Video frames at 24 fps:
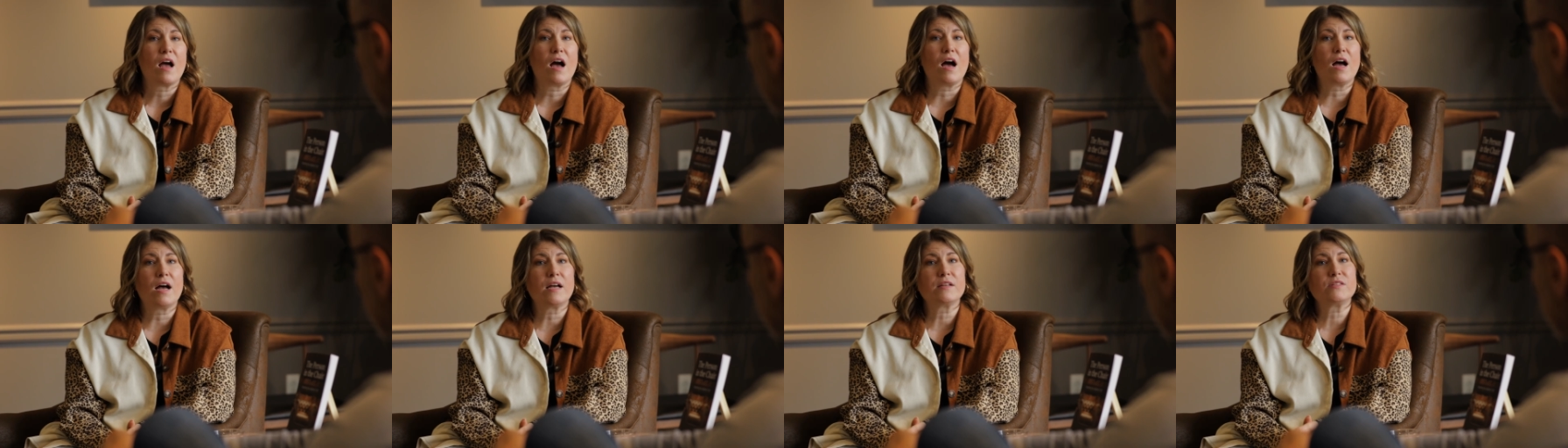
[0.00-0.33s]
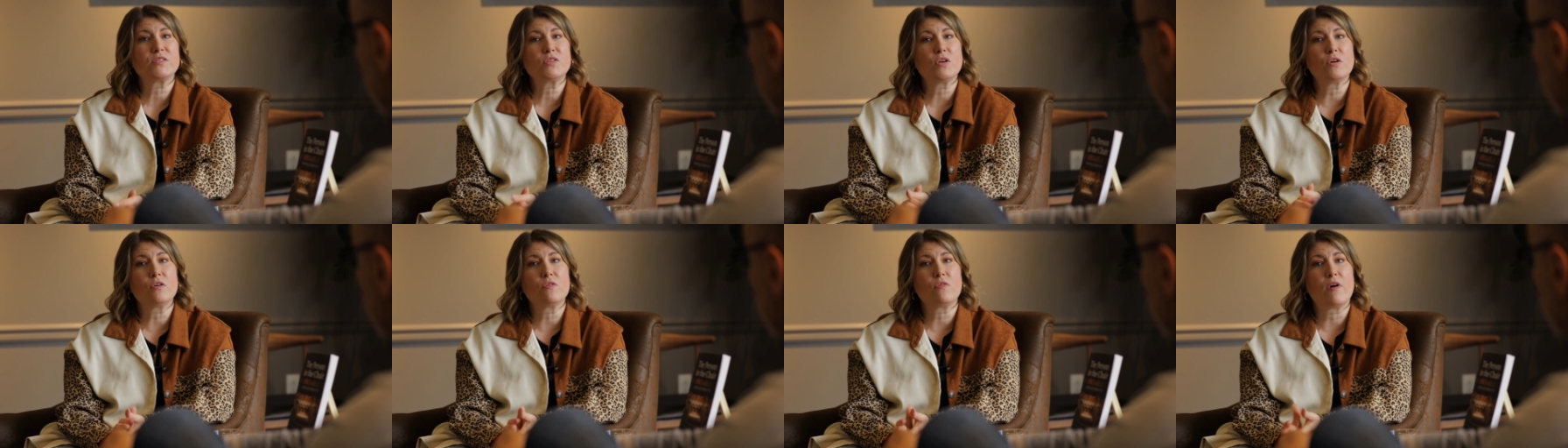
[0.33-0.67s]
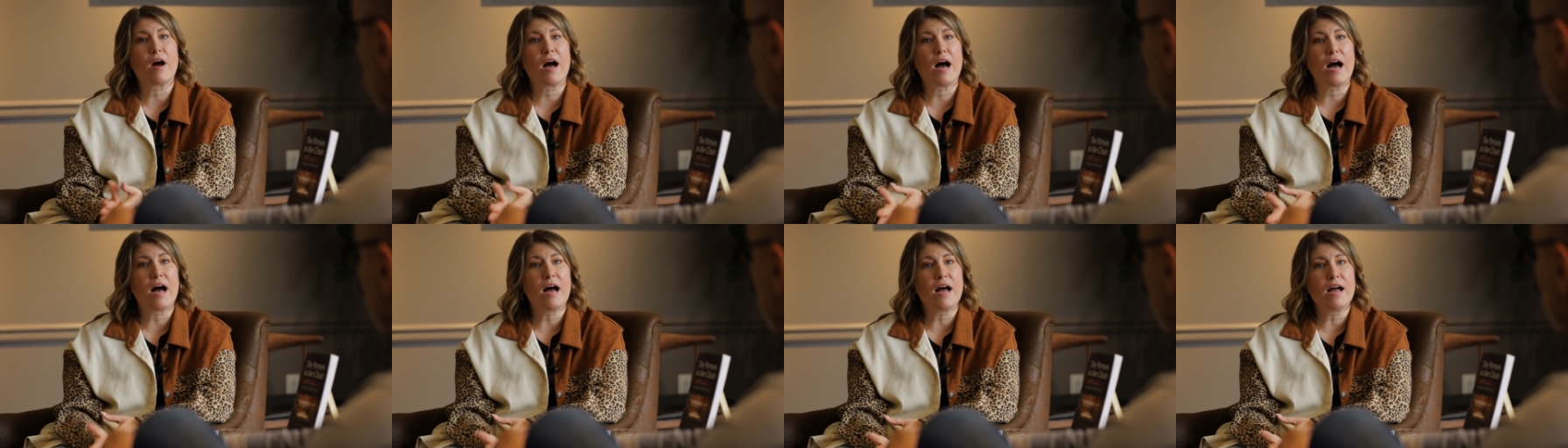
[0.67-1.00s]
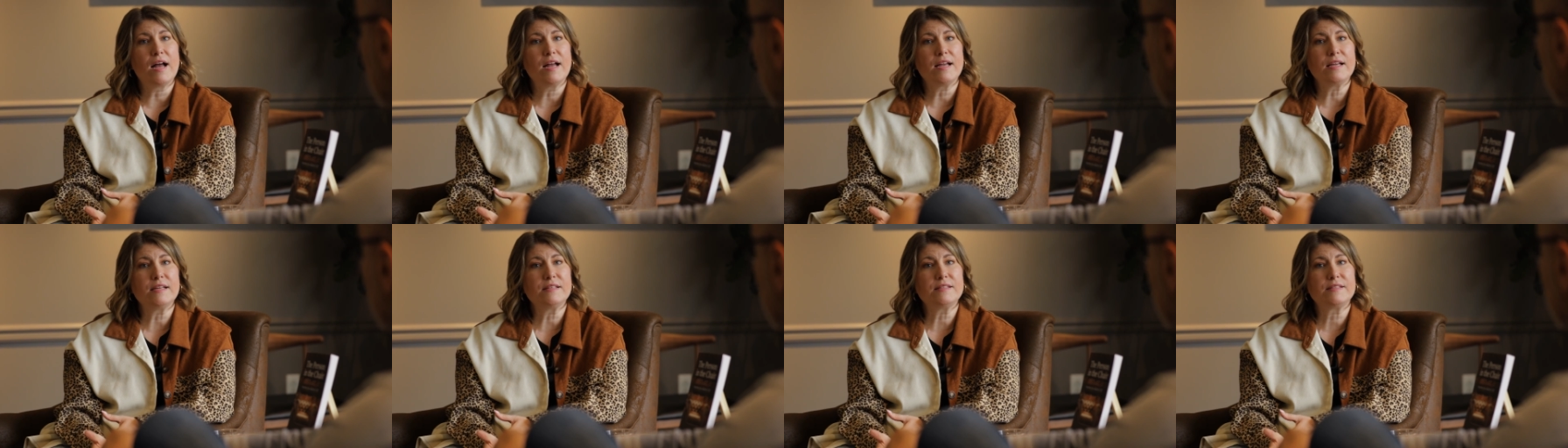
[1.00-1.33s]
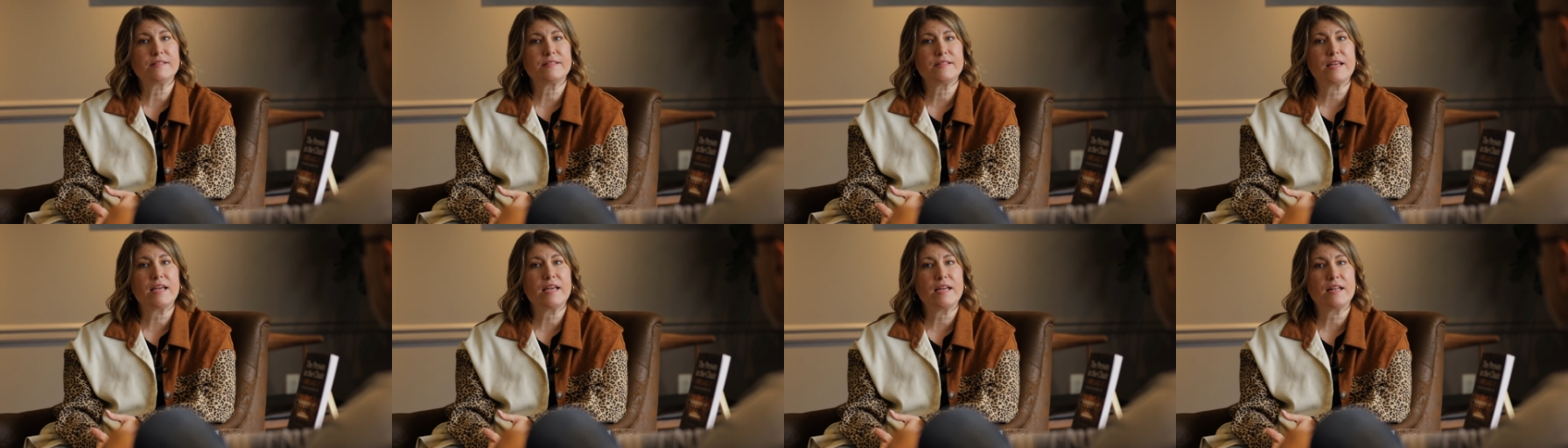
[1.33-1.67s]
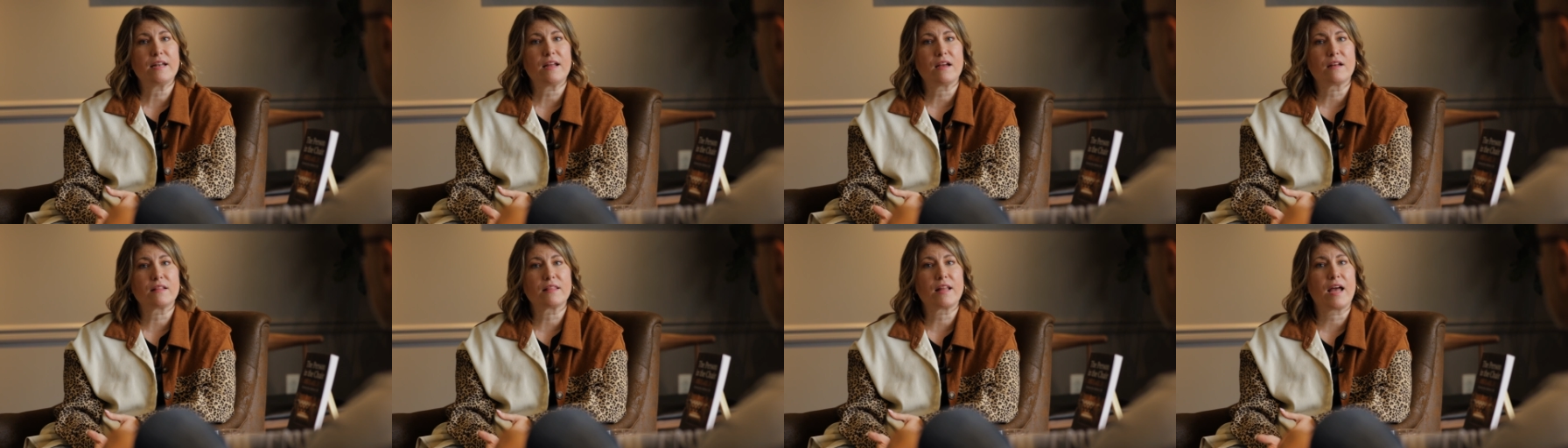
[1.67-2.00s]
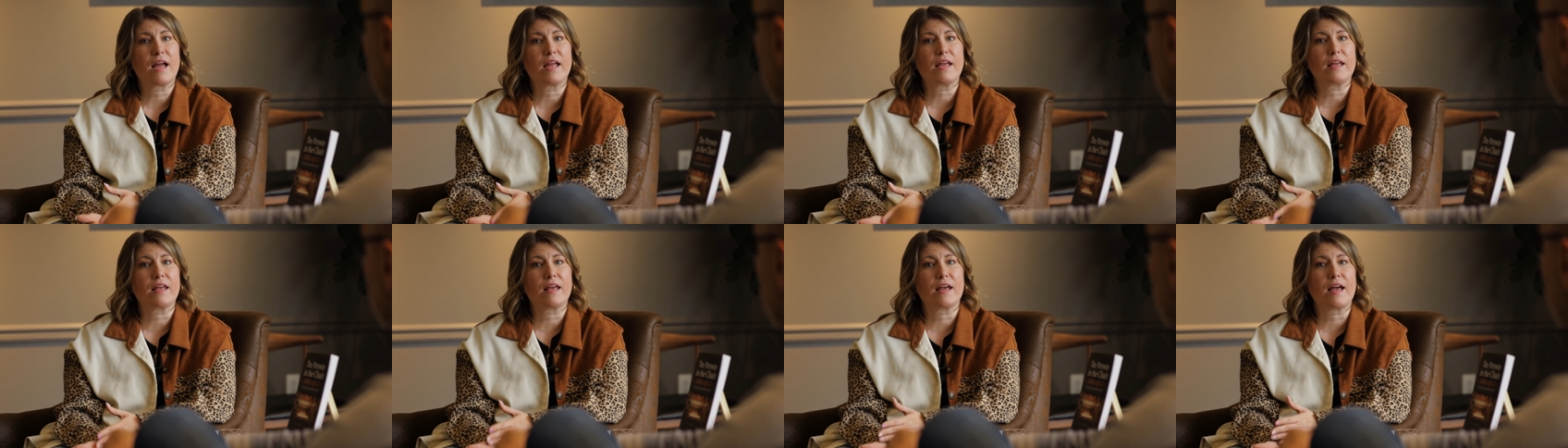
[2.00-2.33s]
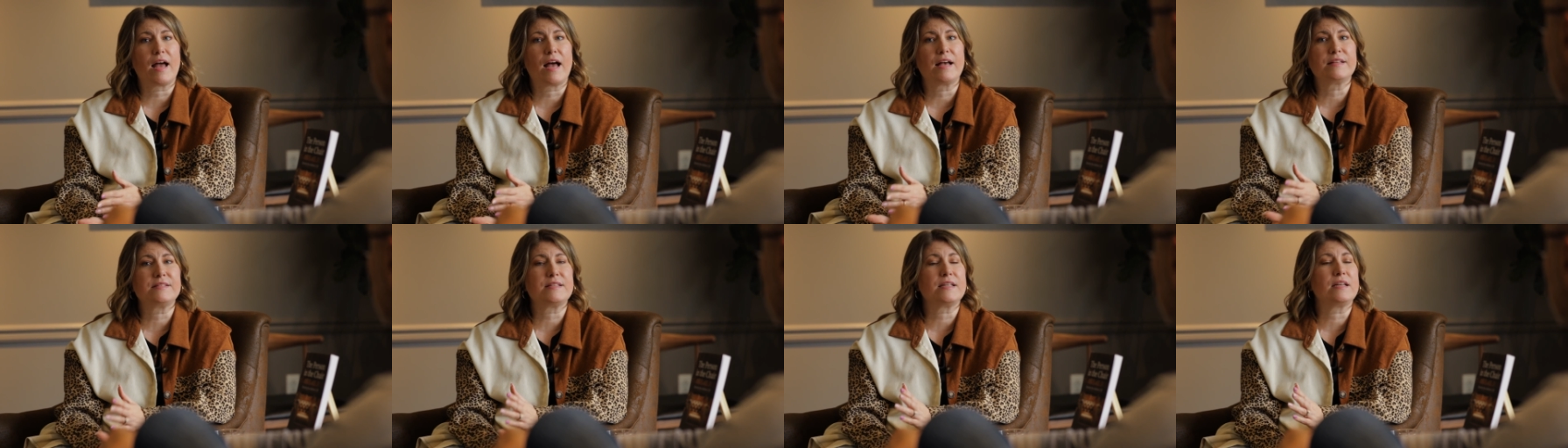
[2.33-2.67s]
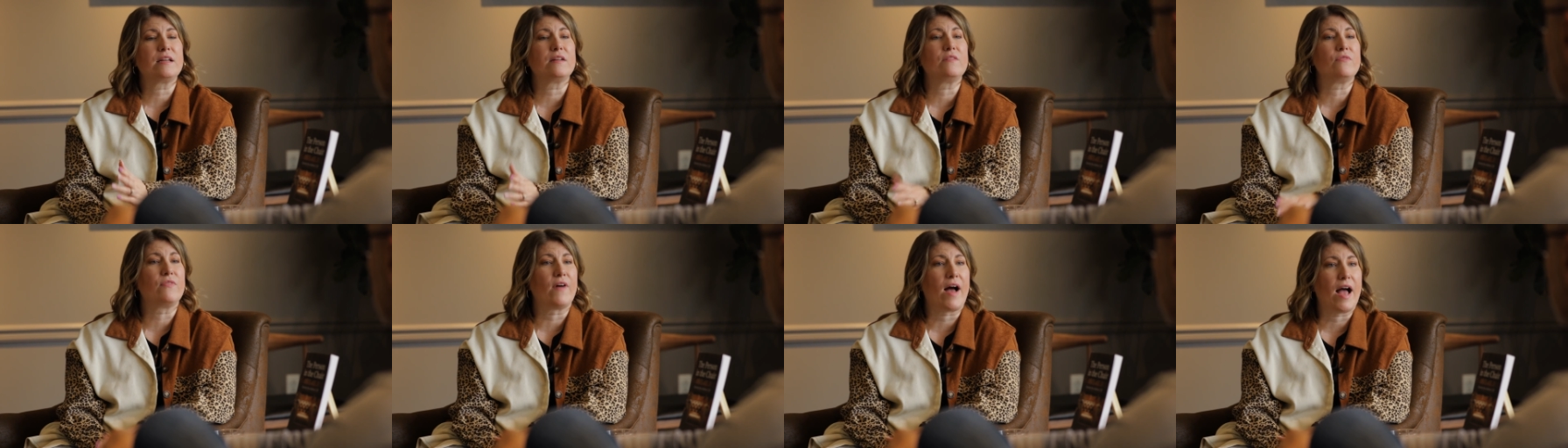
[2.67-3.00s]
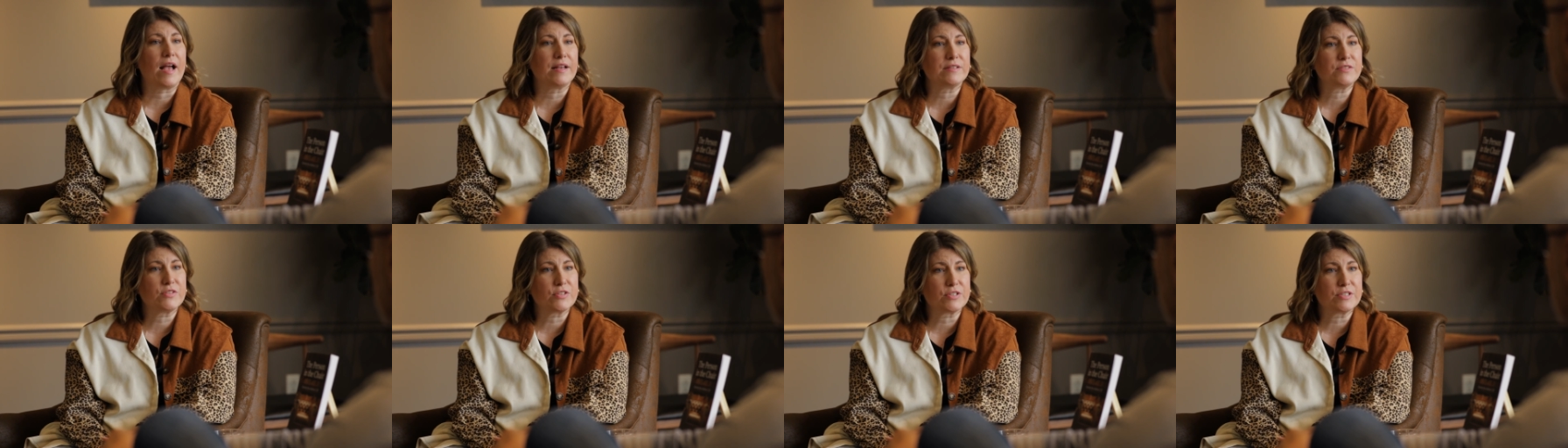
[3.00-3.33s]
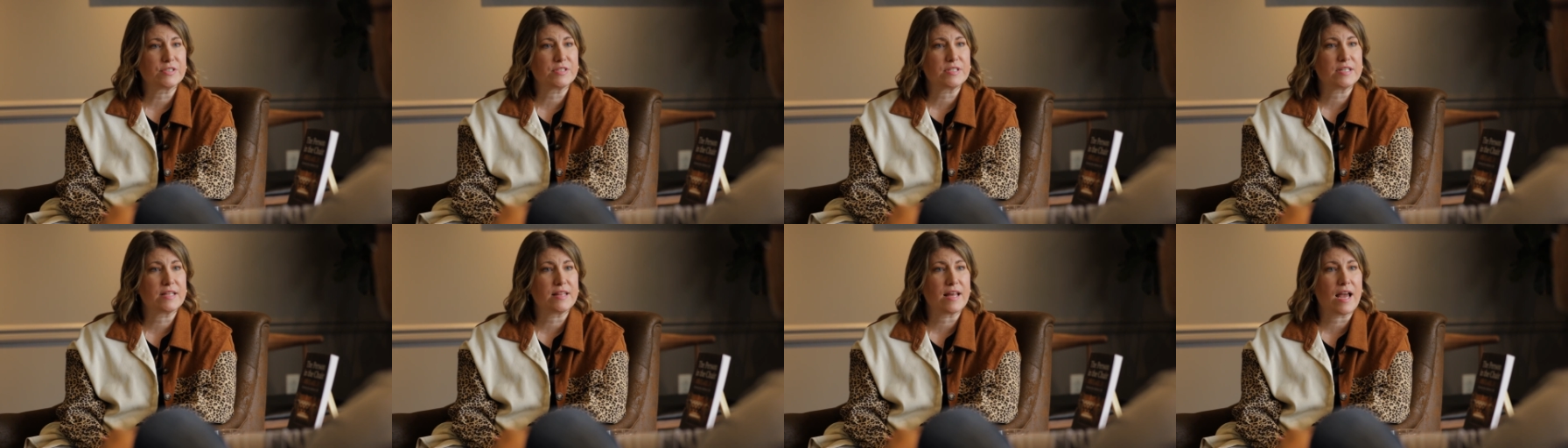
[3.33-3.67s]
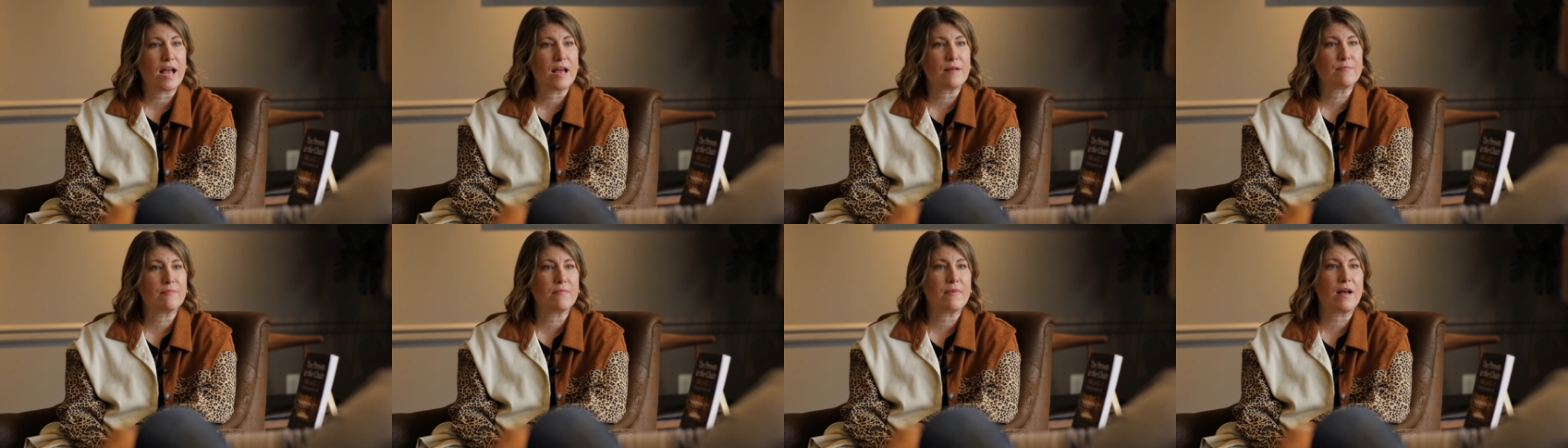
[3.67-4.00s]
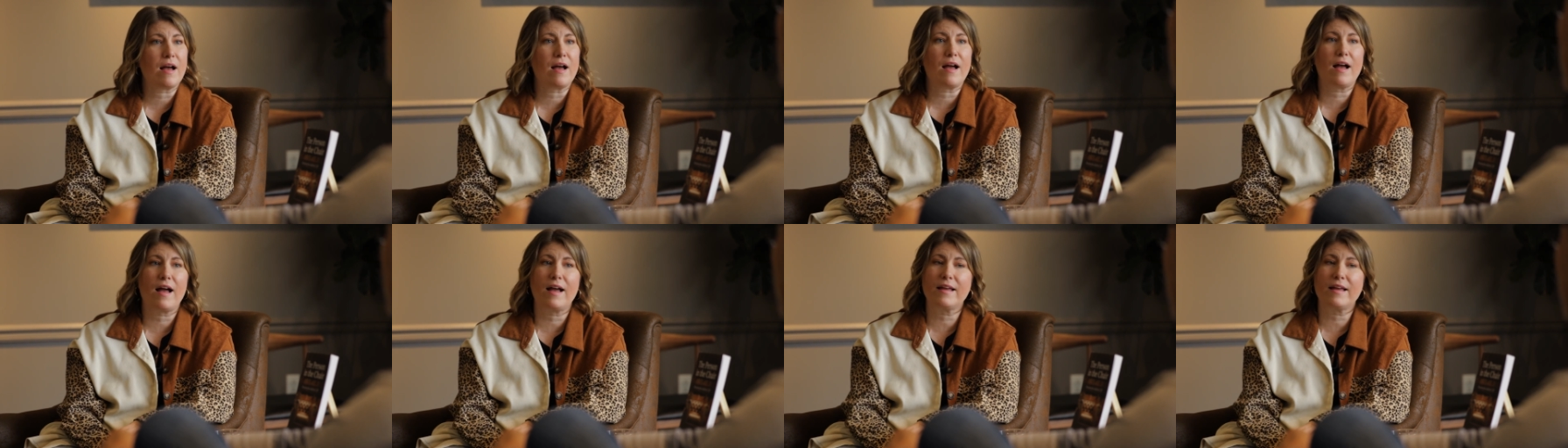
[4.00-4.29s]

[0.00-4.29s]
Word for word: Uh, so I sit like as an advisor to them. Okay.